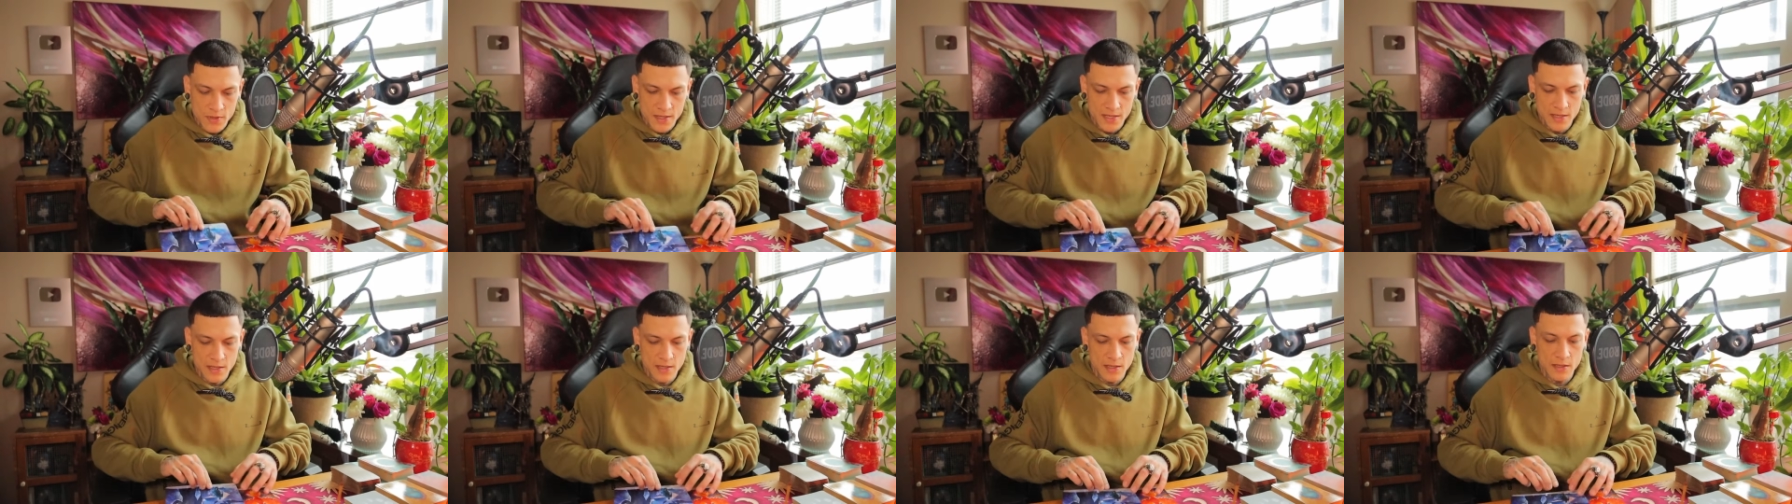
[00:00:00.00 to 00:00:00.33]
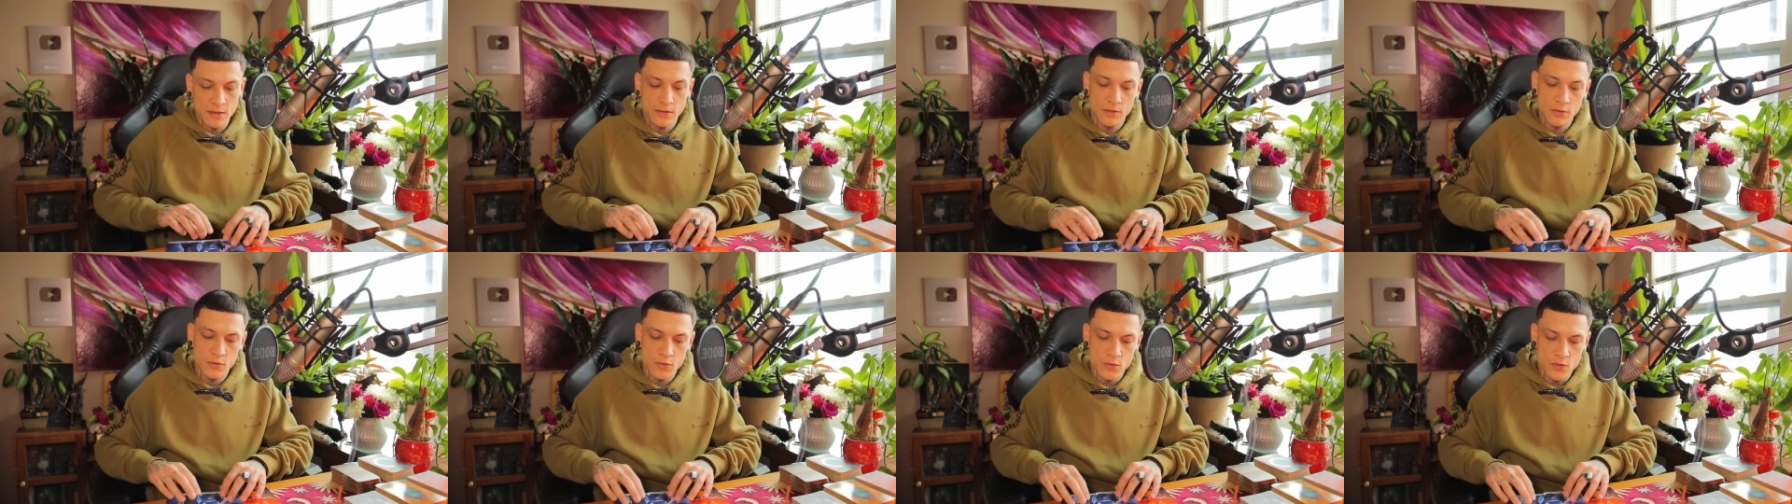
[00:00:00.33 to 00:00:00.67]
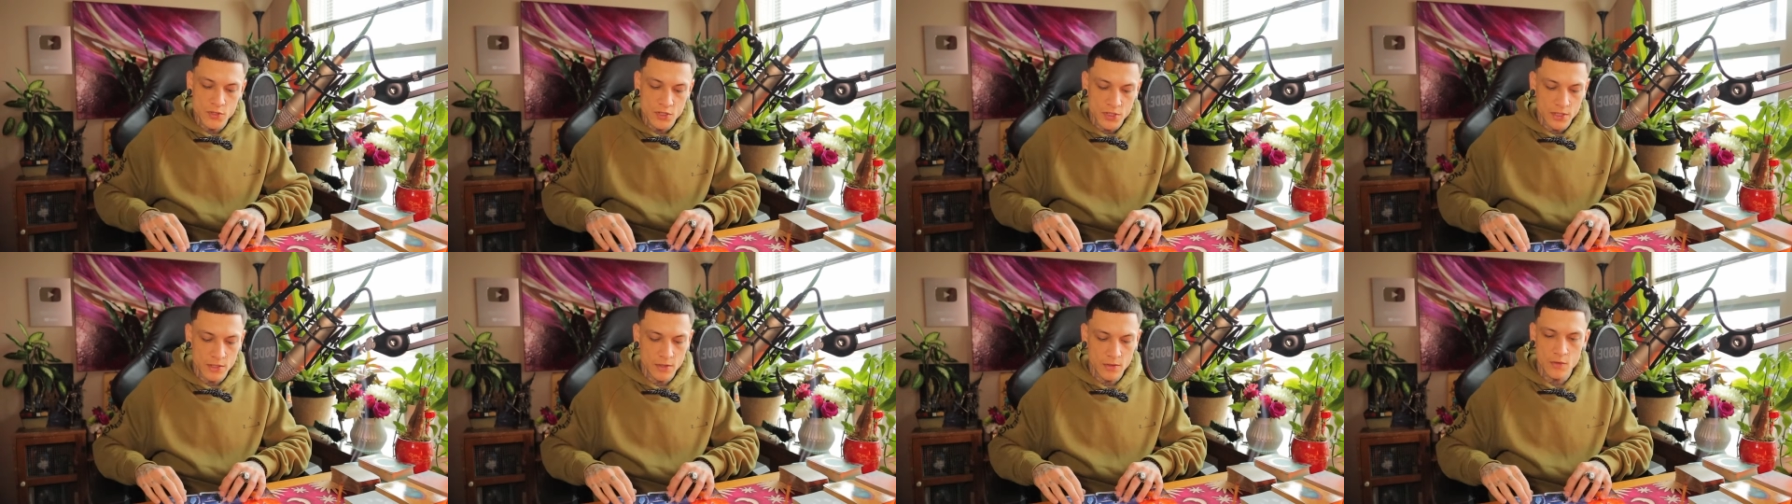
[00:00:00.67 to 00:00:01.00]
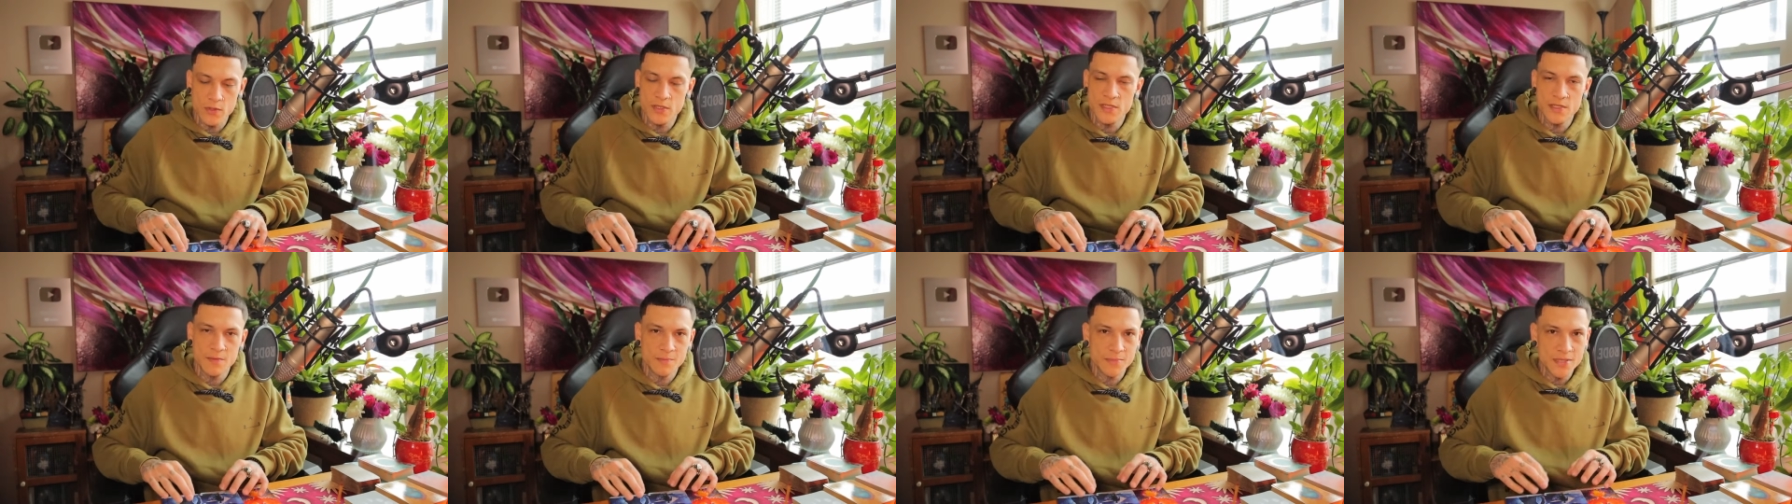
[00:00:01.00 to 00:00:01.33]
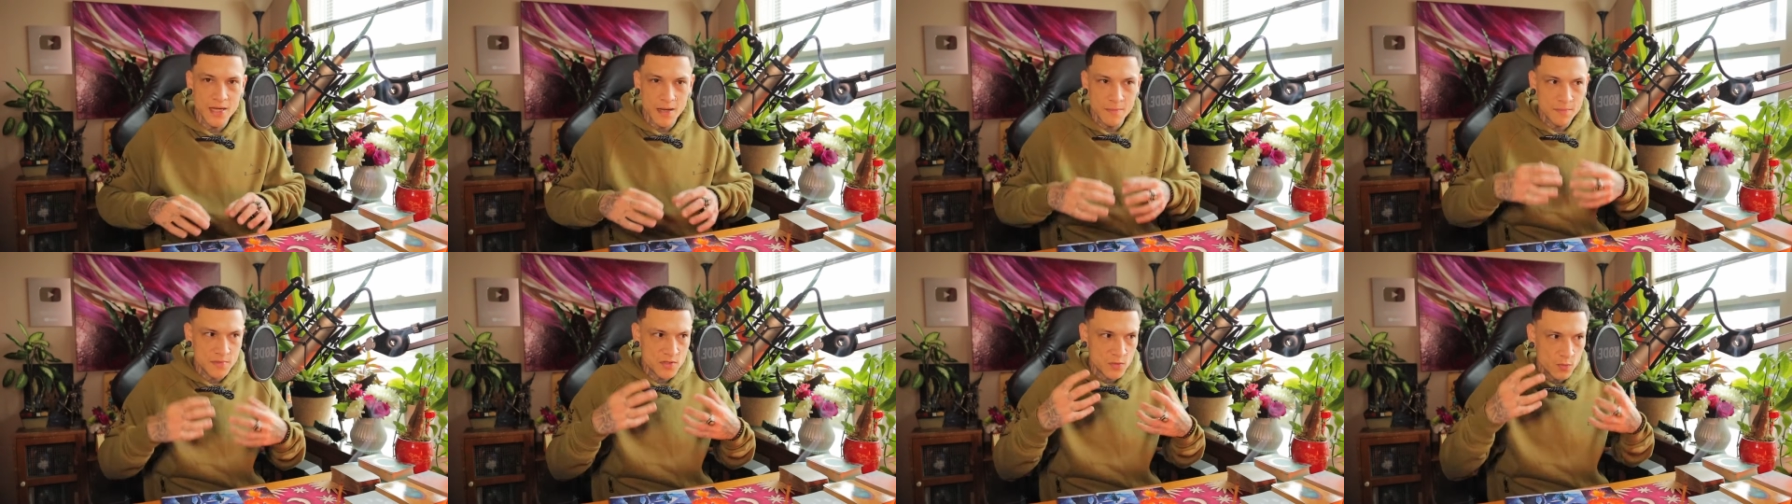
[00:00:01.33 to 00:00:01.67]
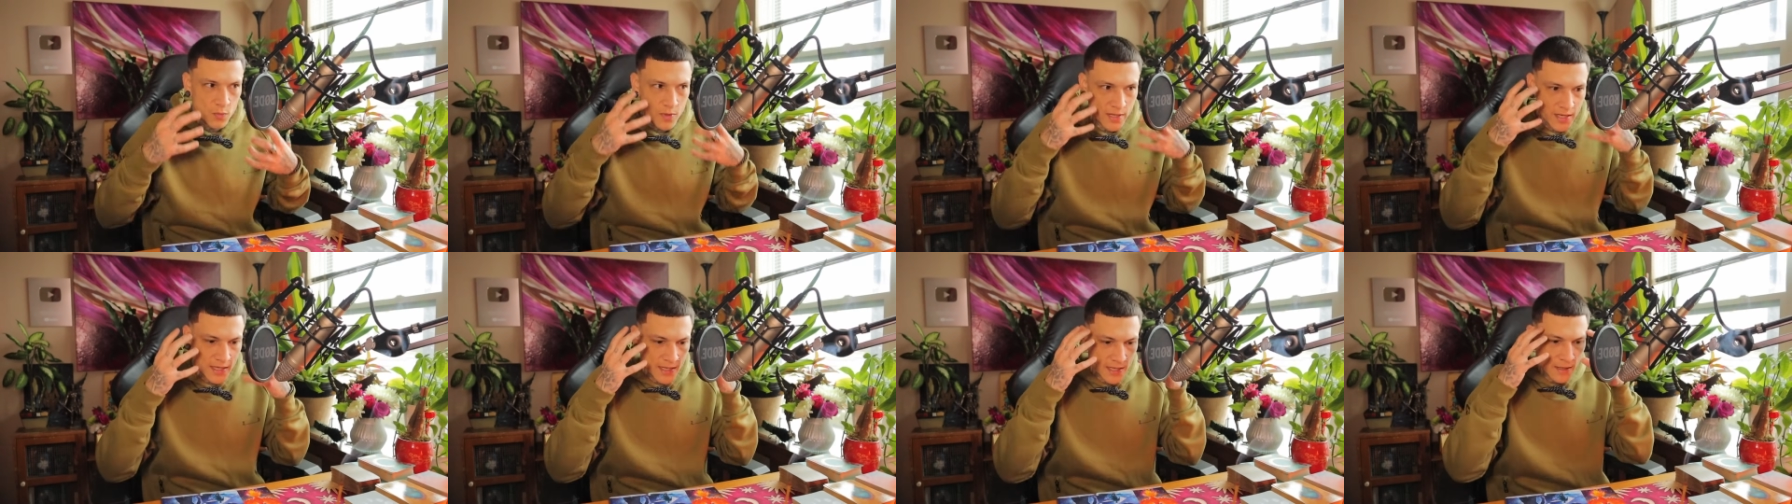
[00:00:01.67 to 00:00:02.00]
the illusion, or sometimes
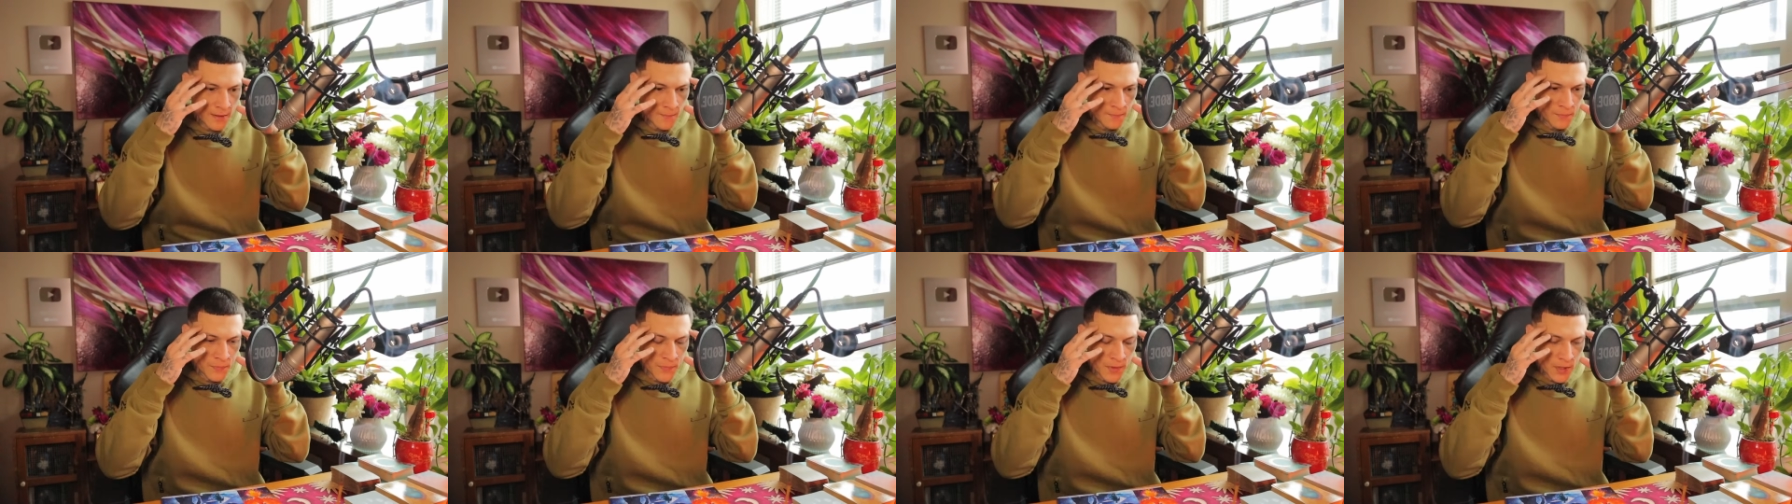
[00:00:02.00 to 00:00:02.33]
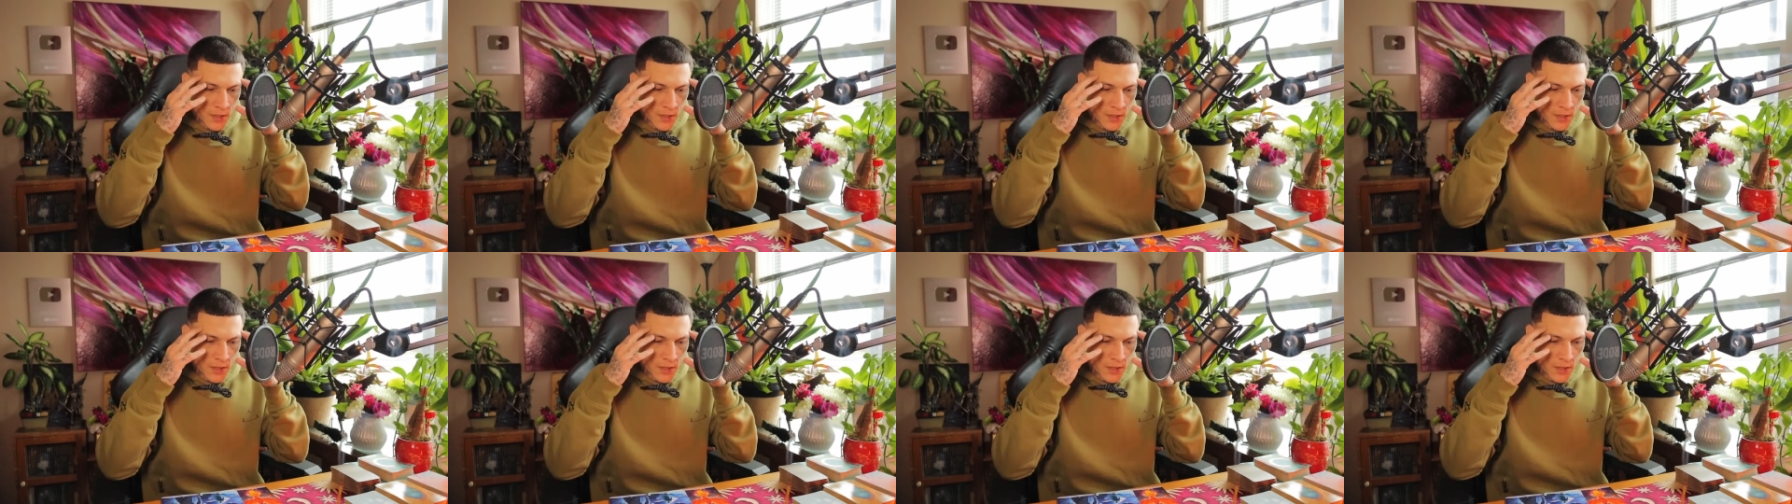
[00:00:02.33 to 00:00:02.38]
we